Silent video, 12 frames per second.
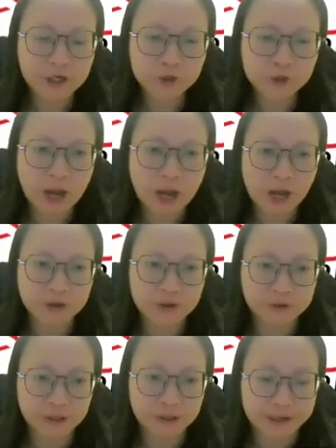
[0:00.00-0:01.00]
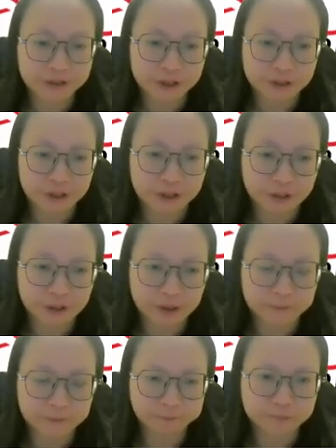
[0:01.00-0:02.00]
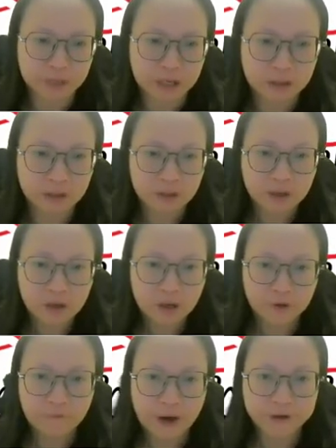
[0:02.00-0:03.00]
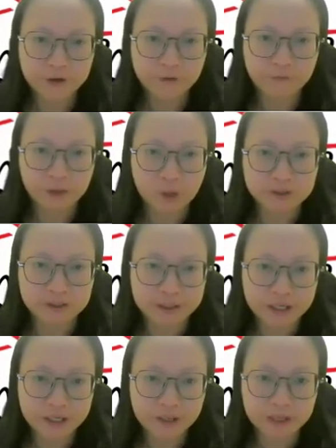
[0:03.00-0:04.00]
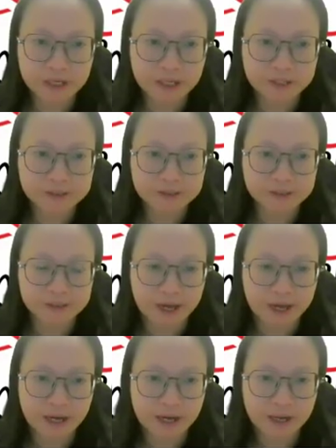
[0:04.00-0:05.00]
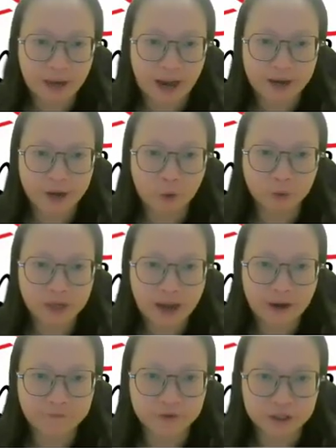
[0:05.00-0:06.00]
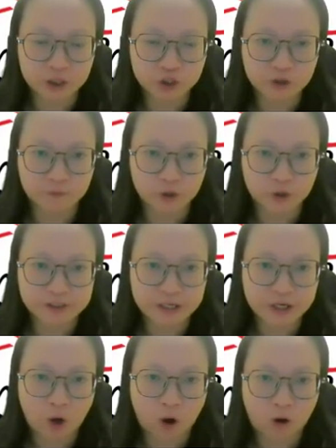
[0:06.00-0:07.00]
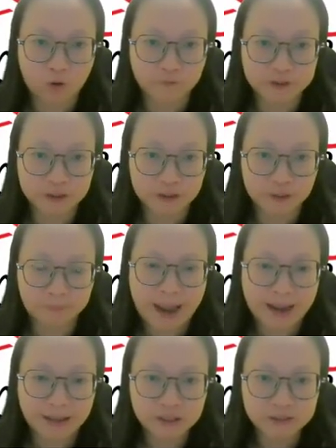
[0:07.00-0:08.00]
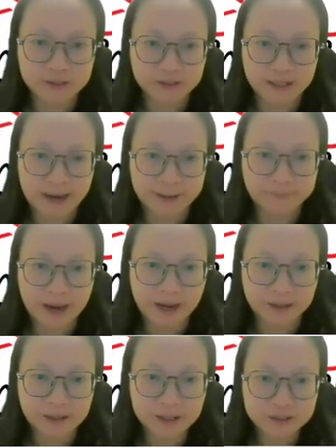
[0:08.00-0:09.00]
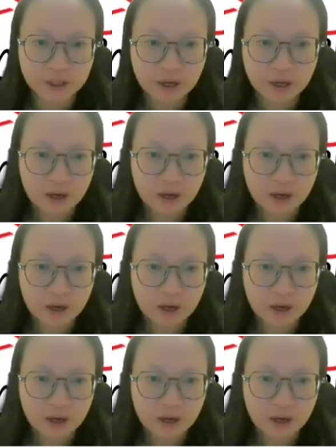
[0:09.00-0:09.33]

need to calculate the final velocity because I only have initial velocity of the pellet, the lead pellet.